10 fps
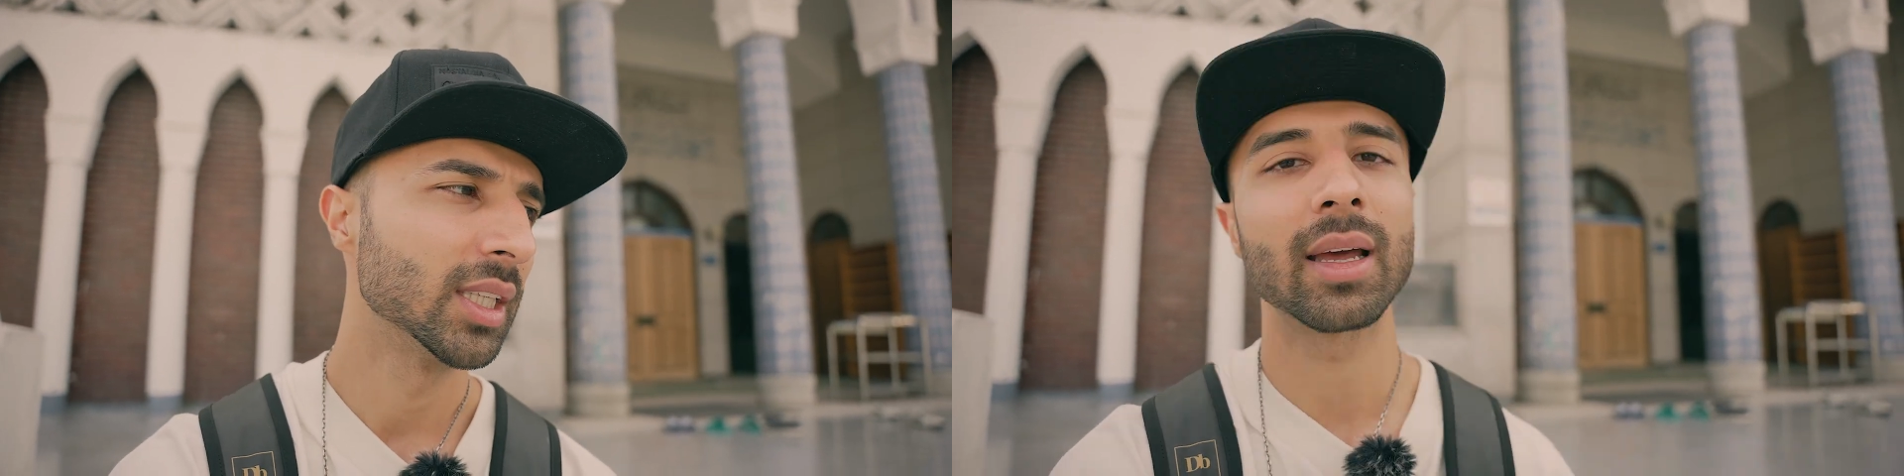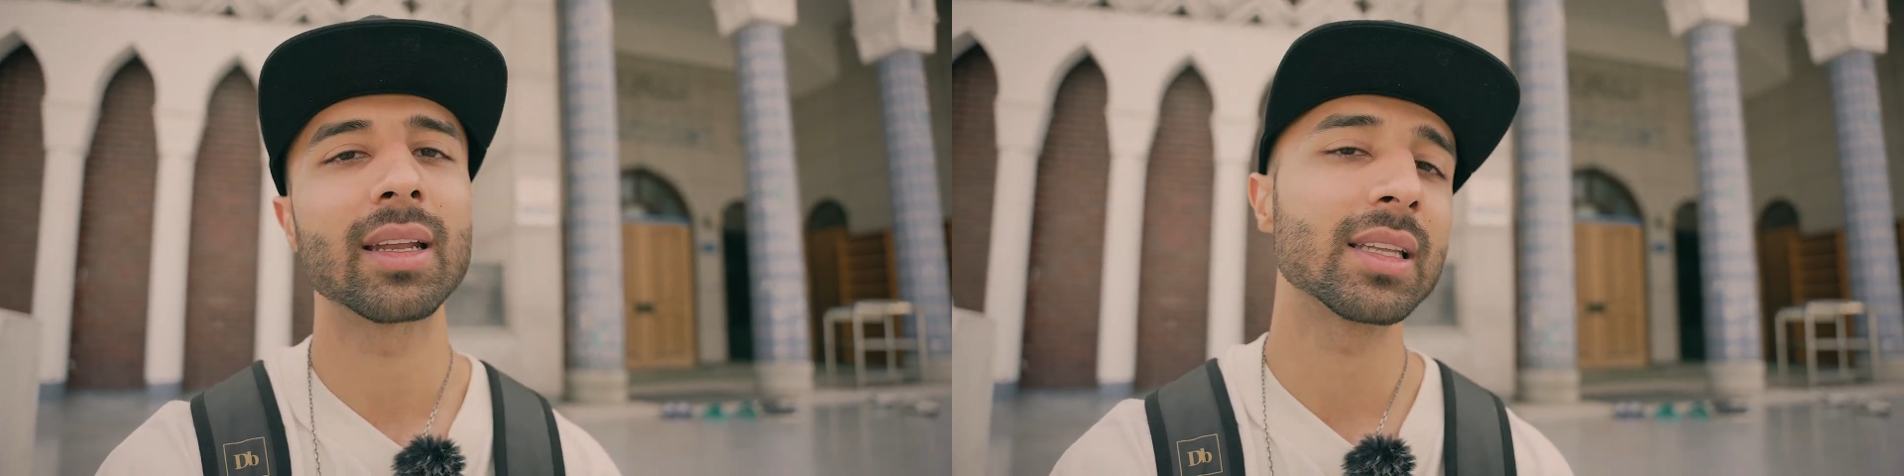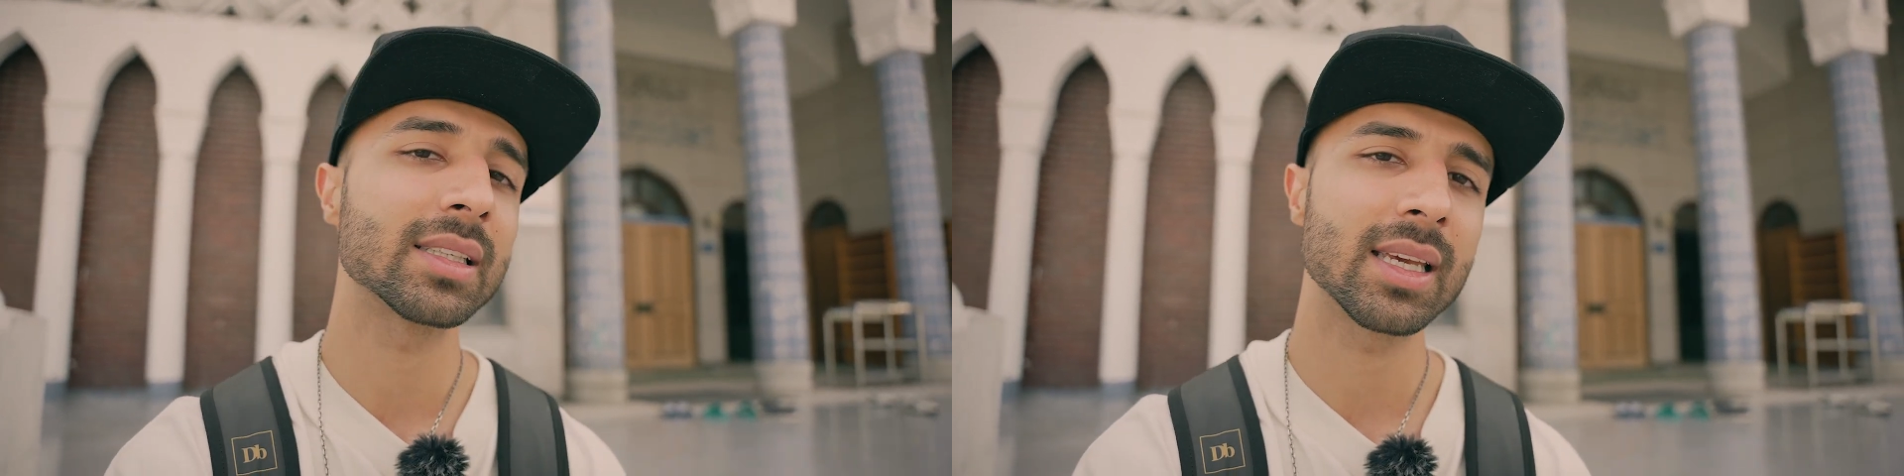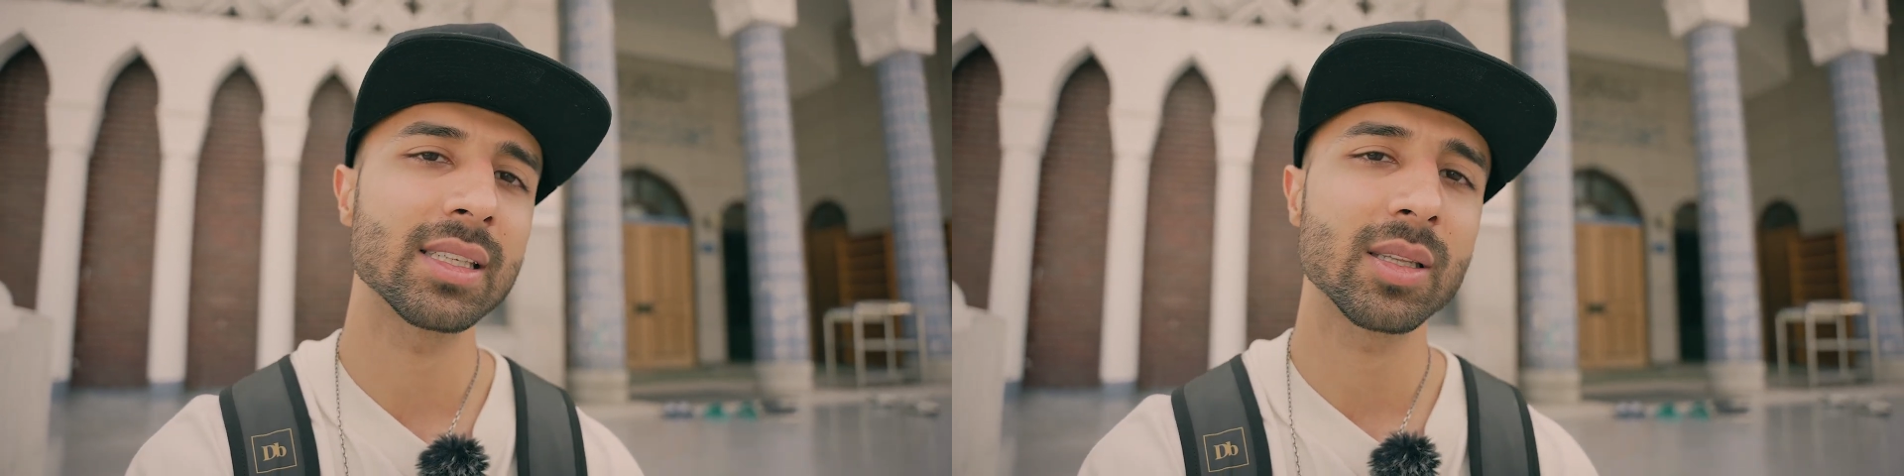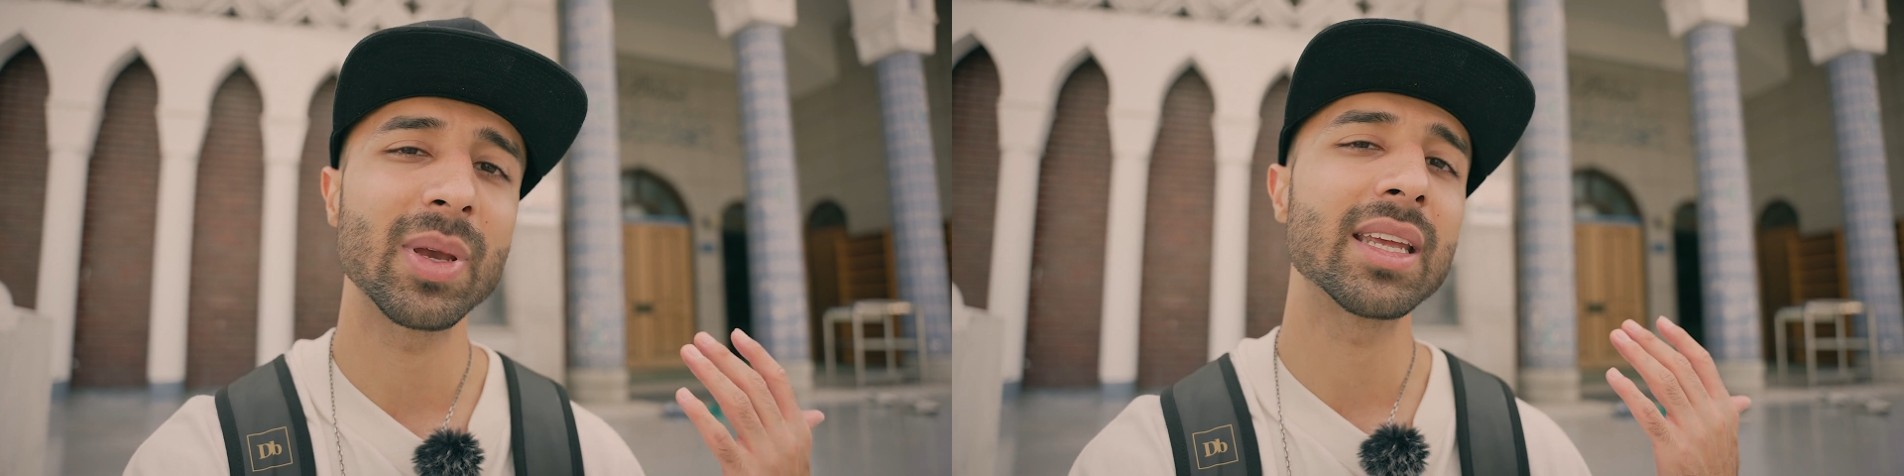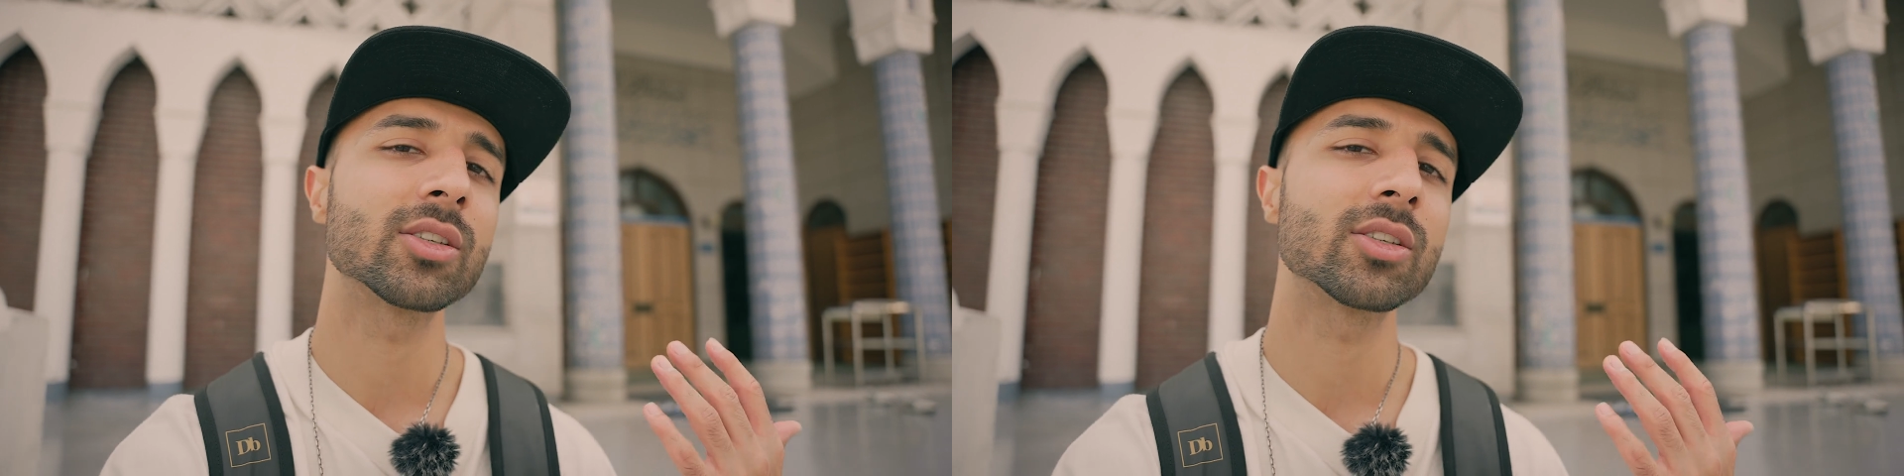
And in this case, the main